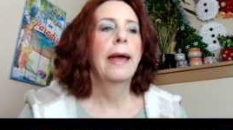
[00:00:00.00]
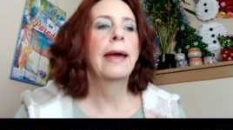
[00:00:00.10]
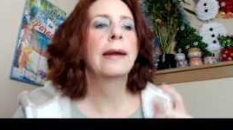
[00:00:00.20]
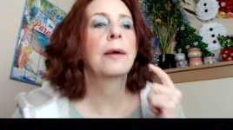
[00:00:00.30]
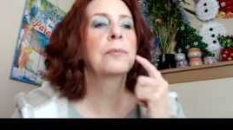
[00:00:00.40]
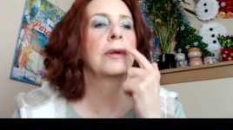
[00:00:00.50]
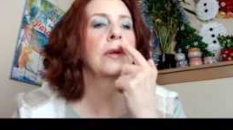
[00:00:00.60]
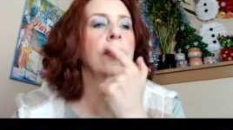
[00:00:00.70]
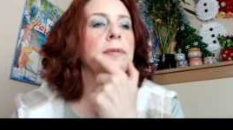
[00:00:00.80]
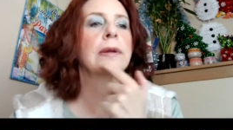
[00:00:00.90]
And I've
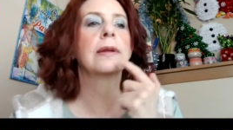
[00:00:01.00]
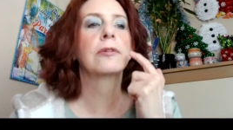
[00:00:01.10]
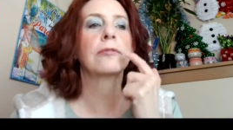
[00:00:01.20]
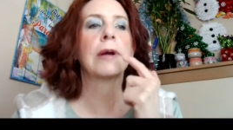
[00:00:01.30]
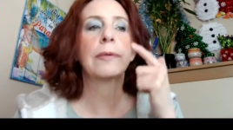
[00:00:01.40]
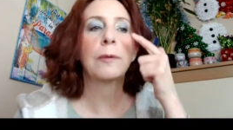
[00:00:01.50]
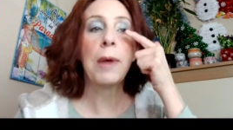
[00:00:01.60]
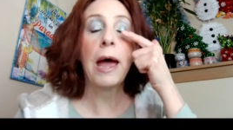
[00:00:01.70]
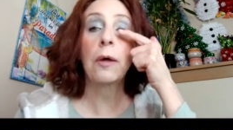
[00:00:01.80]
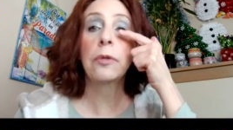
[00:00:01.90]
been using it around the
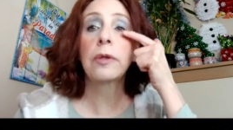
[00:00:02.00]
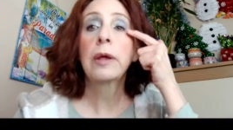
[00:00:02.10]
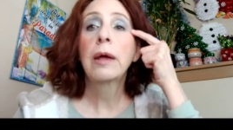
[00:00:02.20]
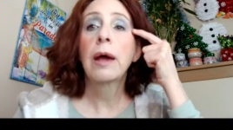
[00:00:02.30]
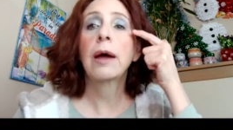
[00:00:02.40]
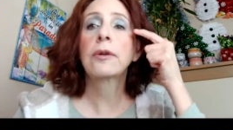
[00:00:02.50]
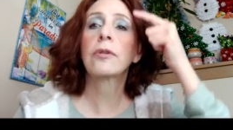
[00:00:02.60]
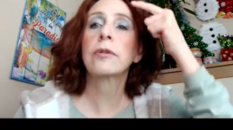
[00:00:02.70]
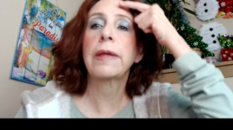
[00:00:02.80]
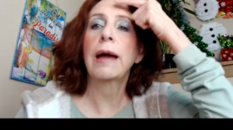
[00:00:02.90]
mouth,
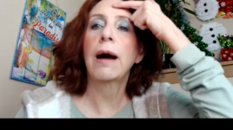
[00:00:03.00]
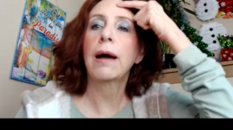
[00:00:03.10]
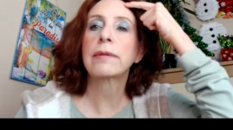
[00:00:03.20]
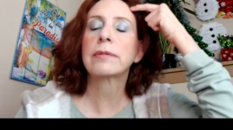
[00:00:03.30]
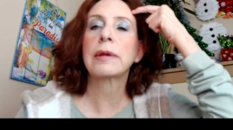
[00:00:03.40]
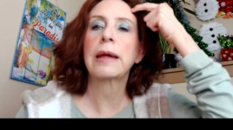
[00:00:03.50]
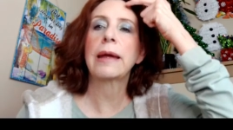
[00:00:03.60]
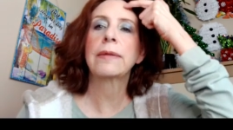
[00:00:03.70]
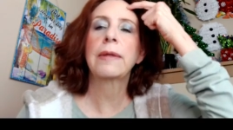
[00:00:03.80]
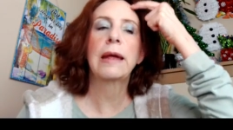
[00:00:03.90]
under the eyes,
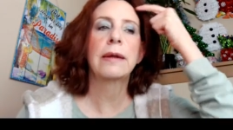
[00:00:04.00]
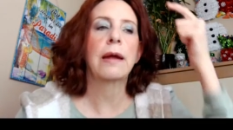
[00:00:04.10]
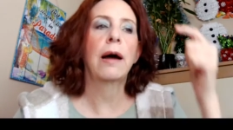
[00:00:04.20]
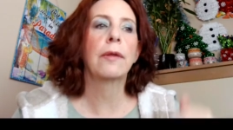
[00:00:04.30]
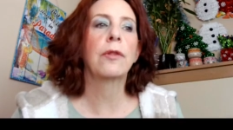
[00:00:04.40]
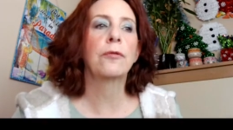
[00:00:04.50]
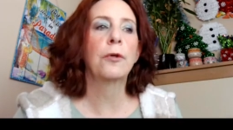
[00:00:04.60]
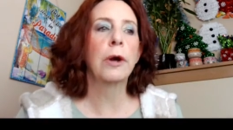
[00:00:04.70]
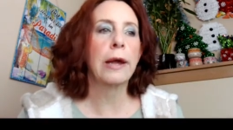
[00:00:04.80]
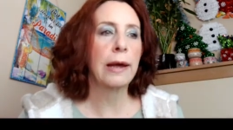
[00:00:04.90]
and then on the
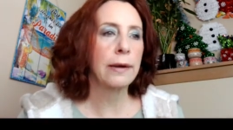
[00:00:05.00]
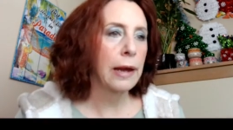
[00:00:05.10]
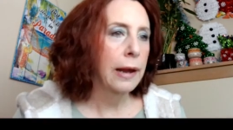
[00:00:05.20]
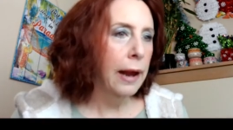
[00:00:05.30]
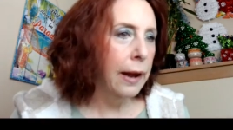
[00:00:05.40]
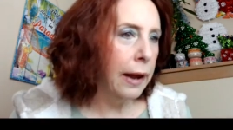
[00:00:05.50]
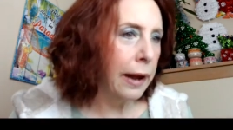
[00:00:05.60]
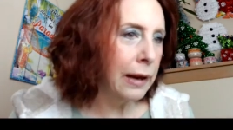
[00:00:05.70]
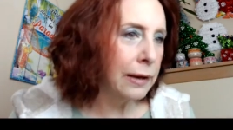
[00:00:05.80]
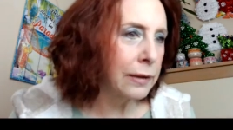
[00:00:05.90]
forehead.
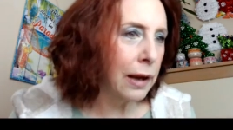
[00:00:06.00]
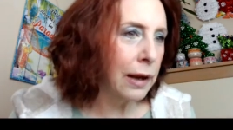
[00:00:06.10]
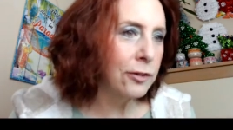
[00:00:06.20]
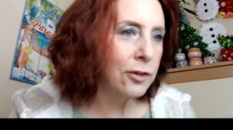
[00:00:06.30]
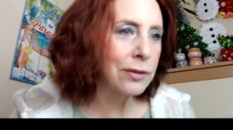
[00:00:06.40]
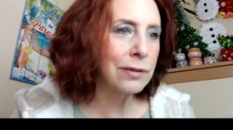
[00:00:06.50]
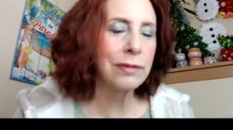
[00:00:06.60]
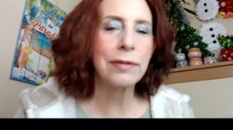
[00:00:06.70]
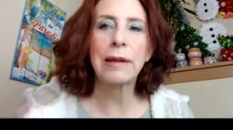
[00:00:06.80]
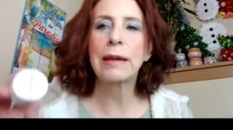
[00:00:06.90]
And I
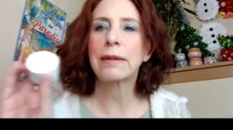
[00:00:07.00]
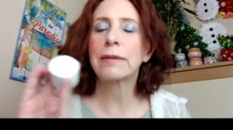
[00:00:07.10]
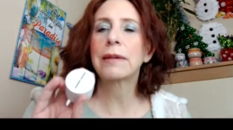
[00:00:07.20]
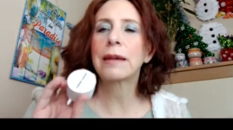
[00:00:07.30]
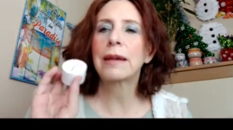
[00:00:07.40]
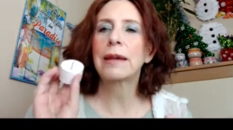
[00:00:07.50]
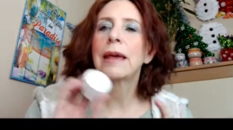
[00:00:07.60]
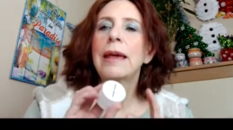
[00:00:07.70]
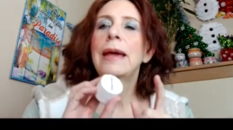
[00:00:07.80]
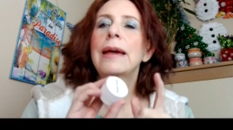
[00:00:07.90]
just think it
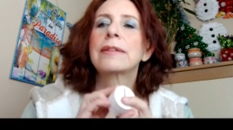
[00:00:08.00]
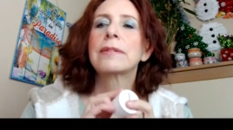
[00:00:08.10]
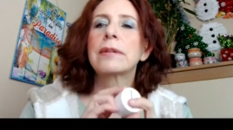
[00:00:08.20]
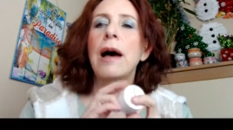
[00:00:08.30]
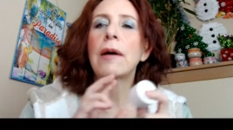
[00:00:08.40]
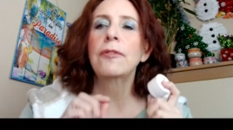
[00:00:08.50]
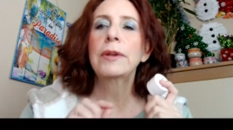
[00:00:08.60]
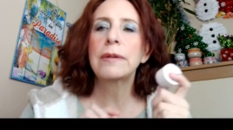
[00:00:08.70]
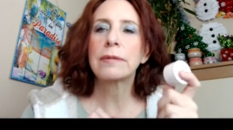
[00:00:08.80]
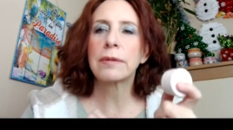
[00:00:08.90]
it
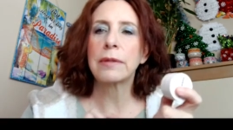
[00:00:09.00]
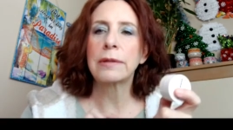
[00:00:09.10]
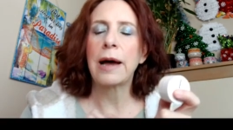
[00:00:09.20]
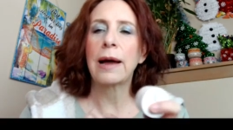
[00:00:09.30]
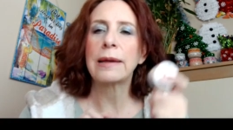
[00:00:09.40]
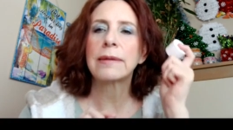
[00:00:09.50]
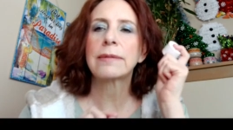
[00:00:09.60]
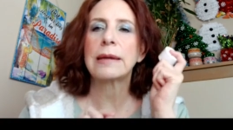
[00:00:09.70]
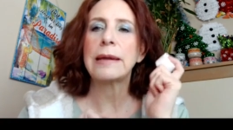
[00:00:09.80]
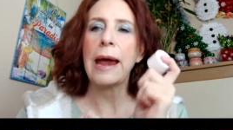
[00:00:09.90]
softens the
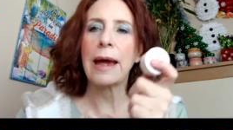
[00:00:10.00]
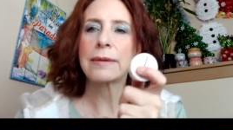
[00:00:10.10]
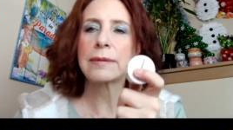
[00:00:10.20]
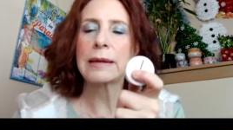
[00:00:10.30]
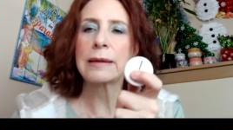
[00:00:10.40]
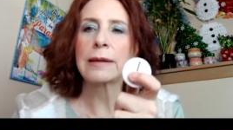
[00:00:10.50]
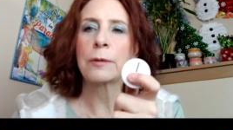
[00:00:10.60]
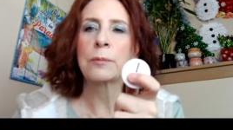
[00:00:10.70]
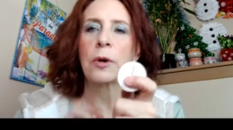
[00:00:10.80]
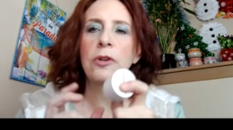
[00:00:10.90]
lines, it adds in a
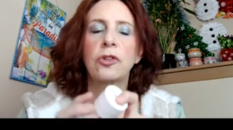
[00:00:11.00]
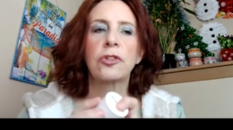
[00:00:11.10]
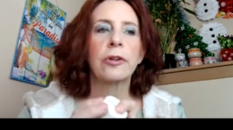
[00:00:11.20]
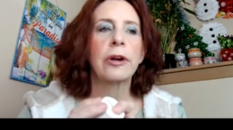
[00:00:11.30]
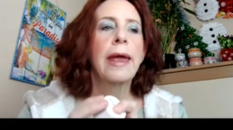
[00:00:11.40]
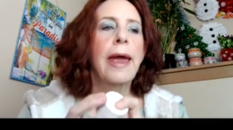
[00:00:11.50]
little moisture,